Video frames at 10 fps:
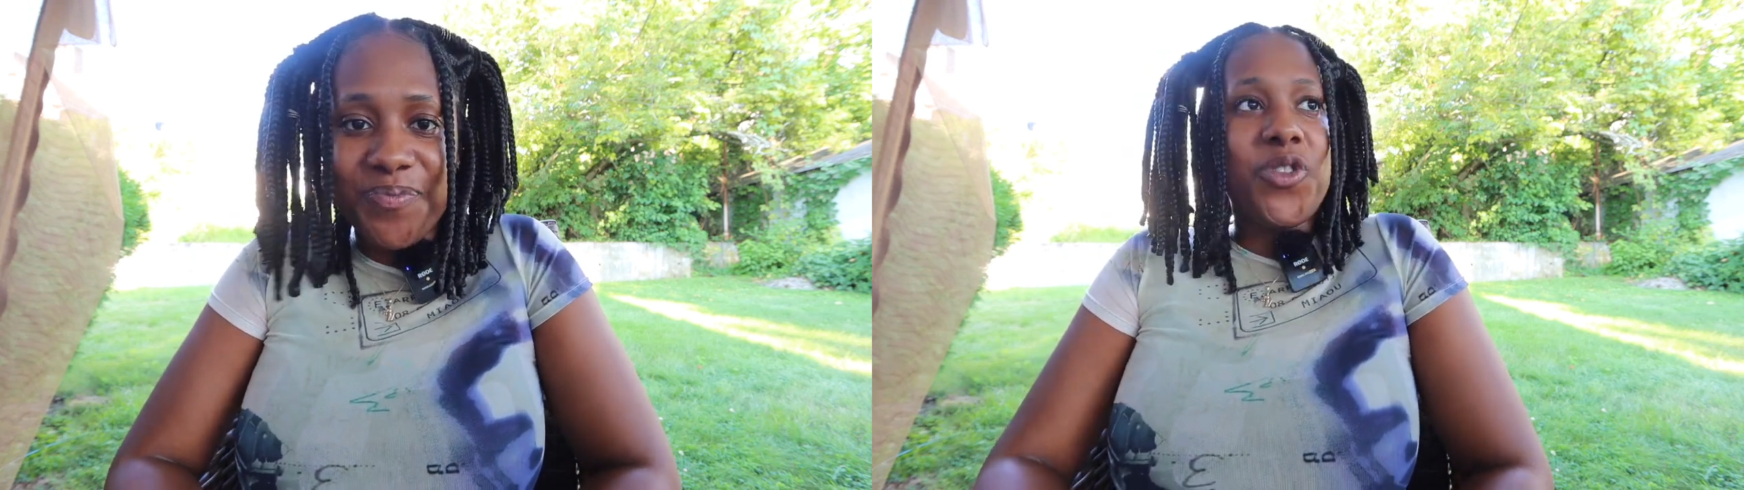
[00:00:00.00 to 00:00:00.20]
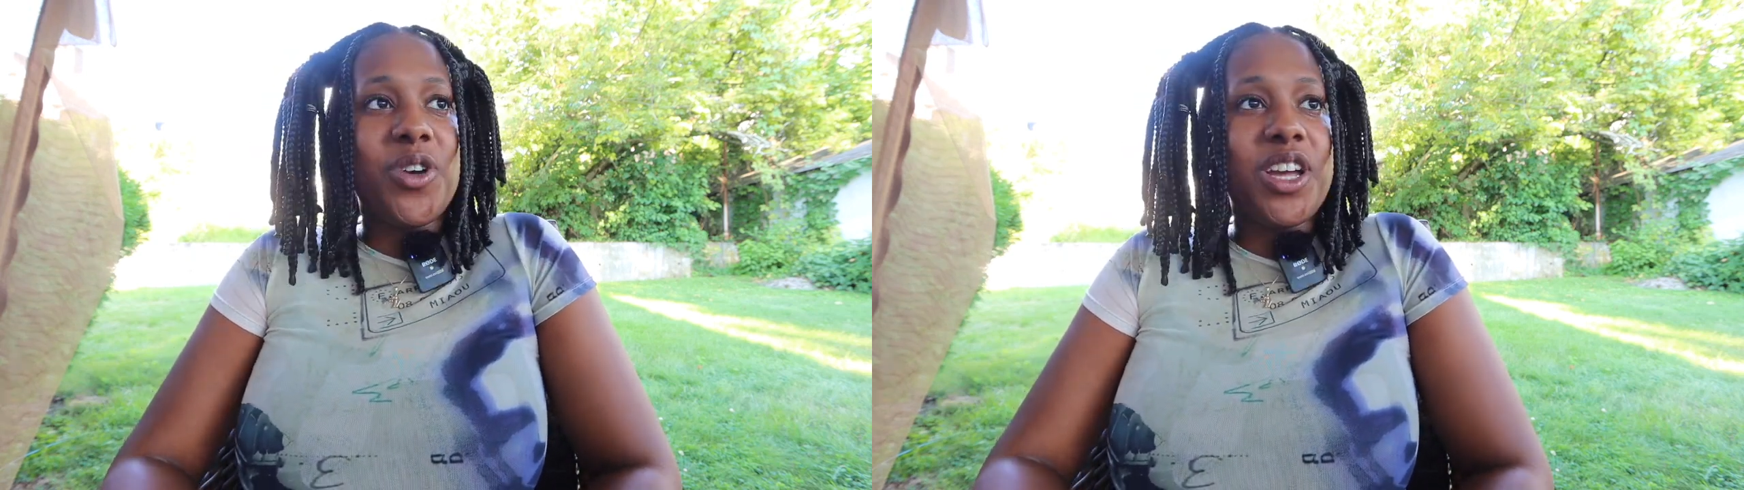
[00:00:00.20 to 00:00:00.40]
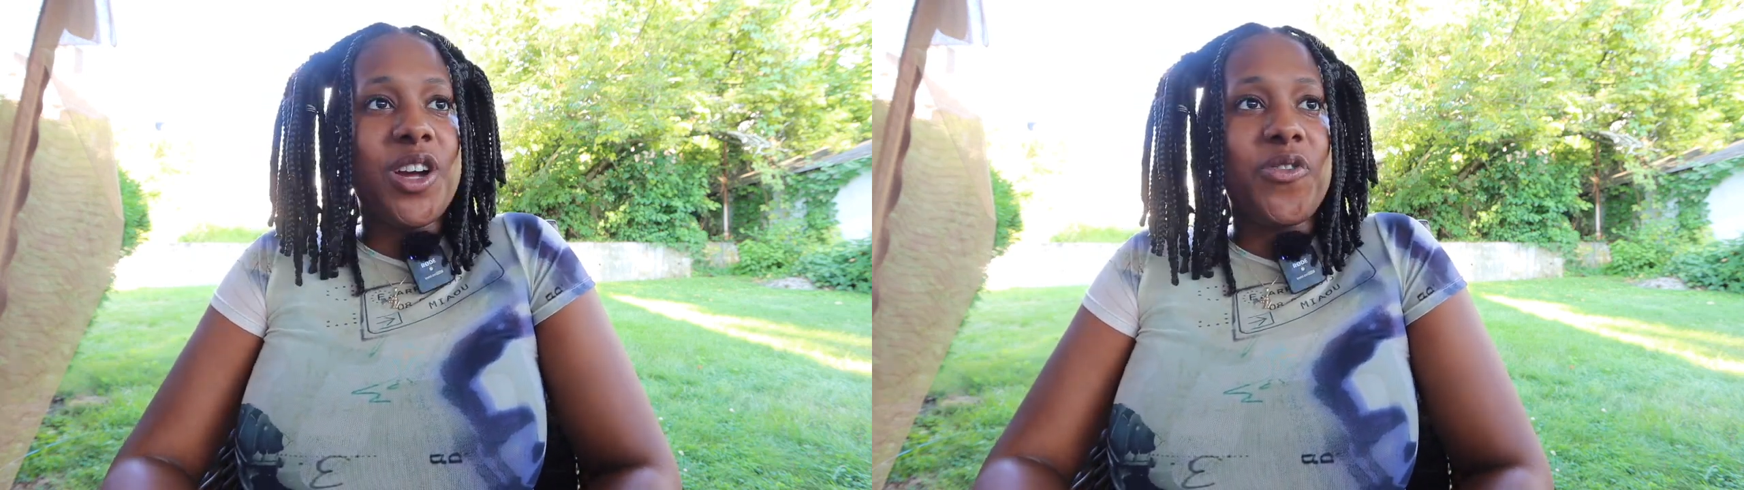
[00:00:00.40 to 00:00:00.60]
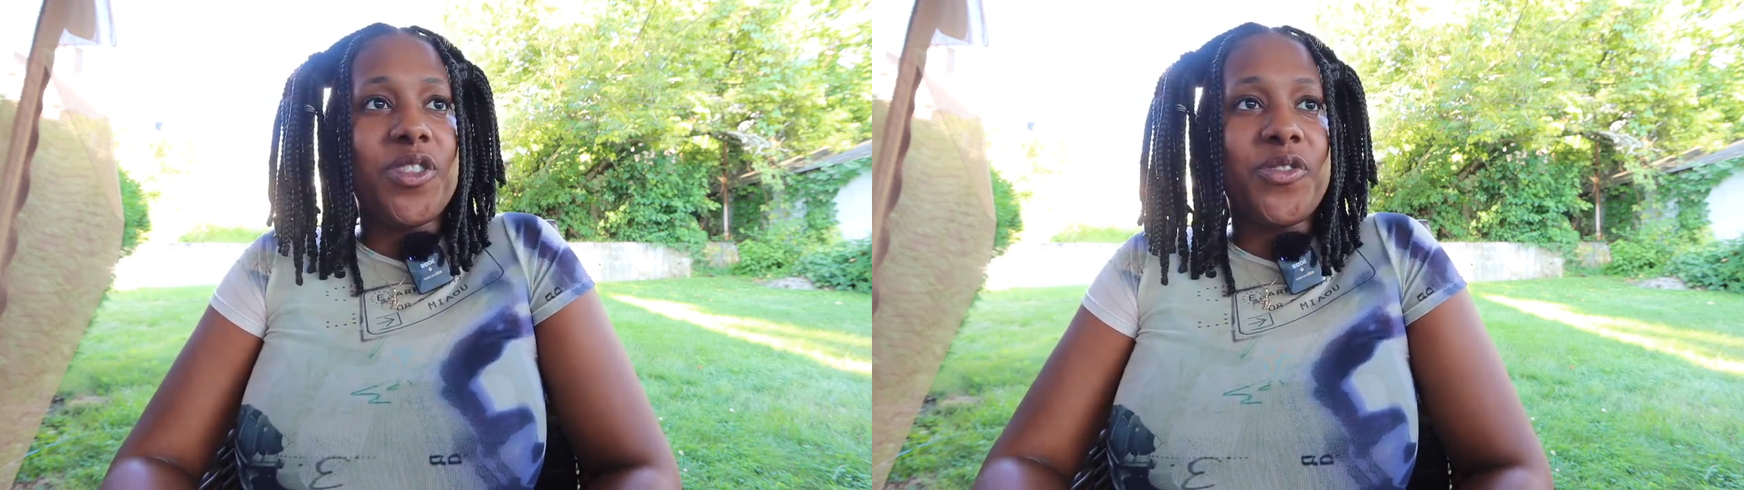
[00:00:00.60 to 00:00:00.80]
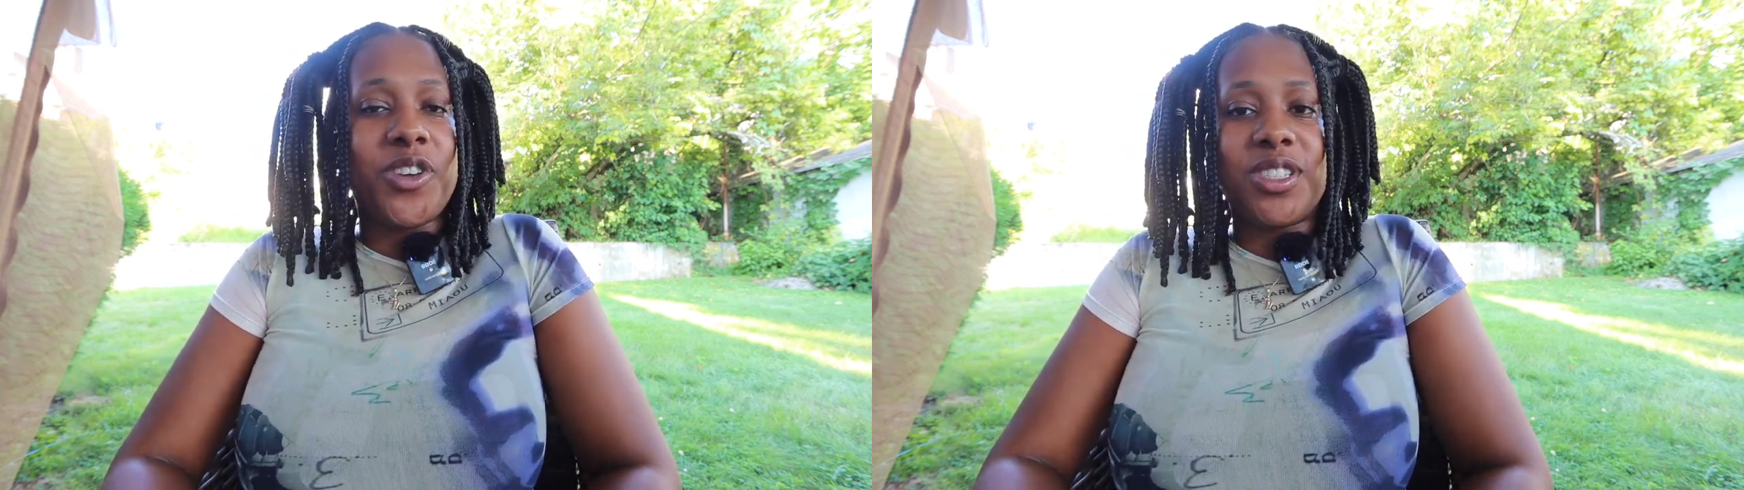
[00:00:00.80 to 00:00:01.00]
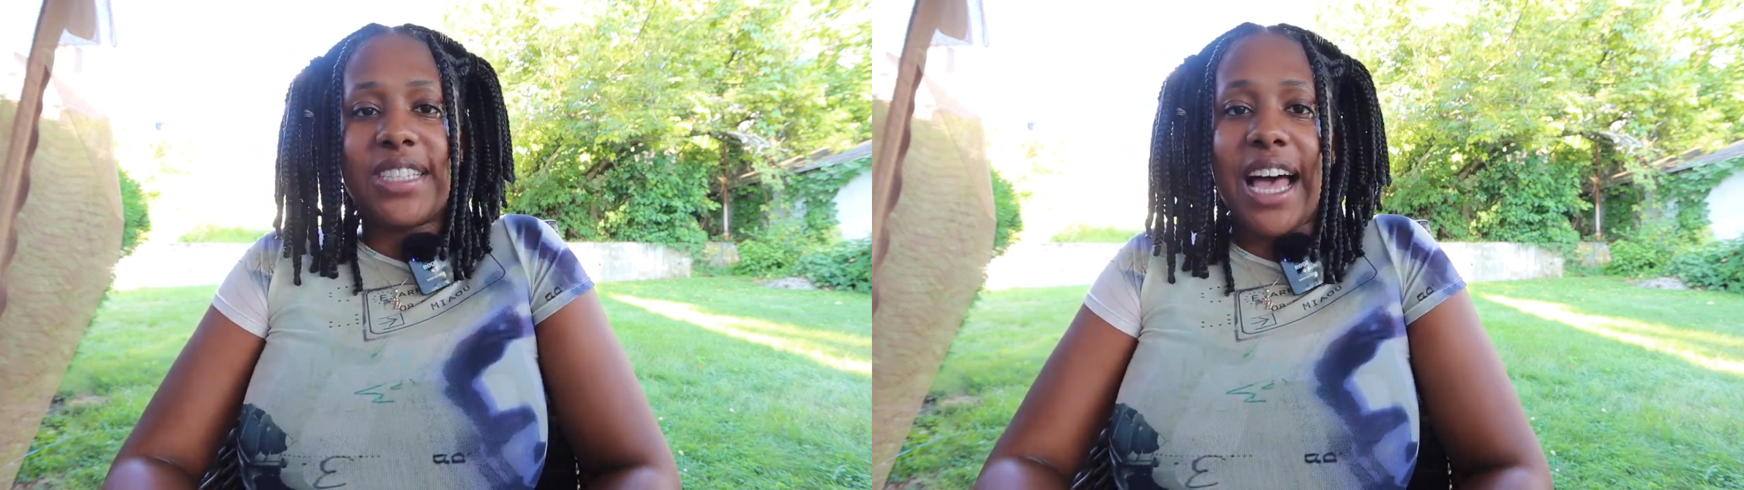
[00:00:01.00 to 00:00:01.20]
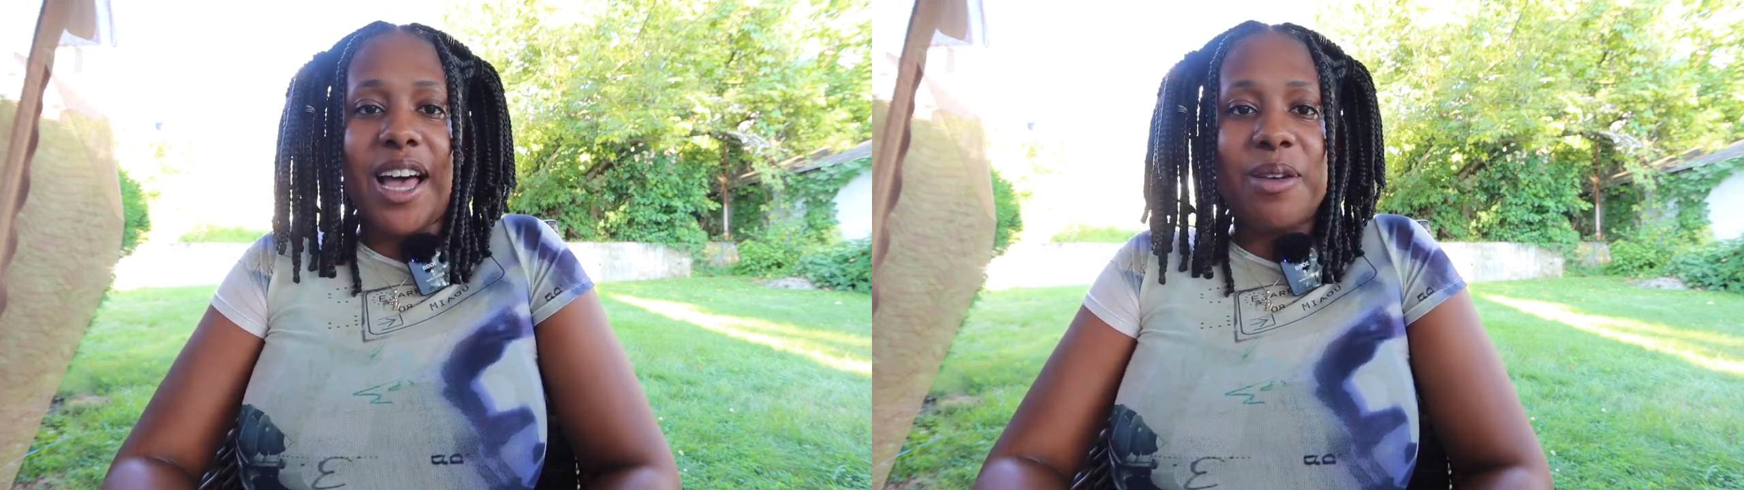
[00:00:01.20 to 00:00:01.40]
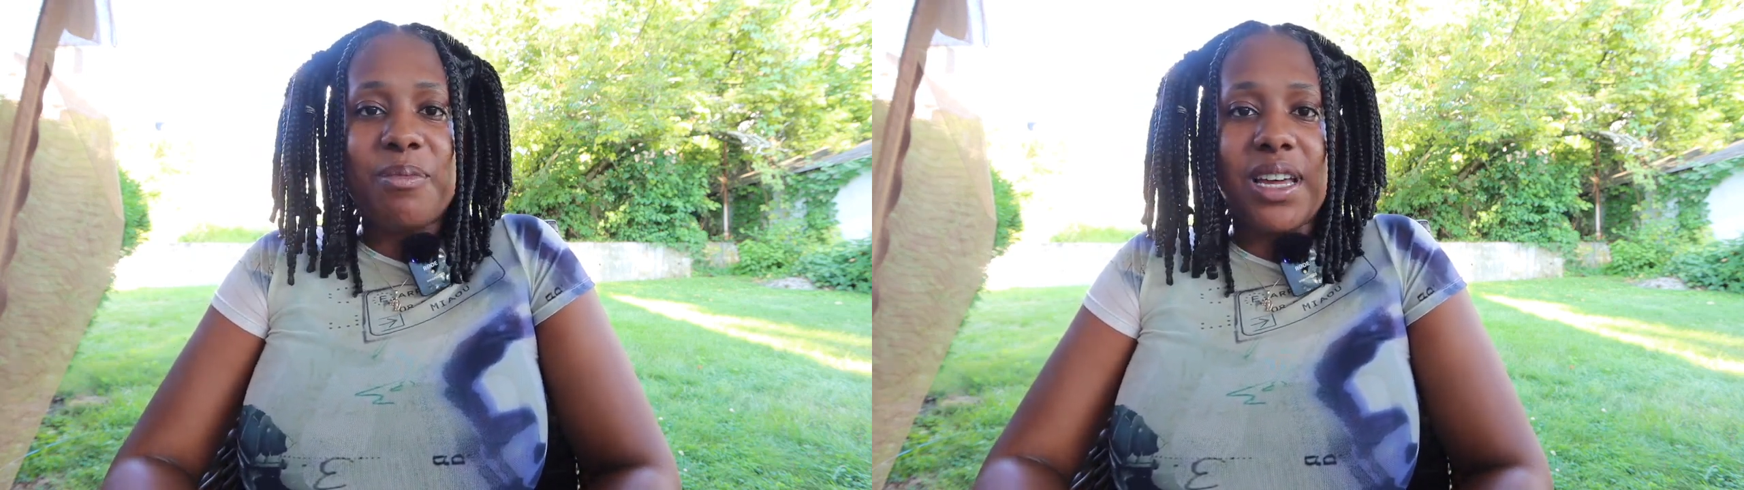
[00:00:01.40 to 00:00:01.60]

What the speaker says: If you're here for the first time,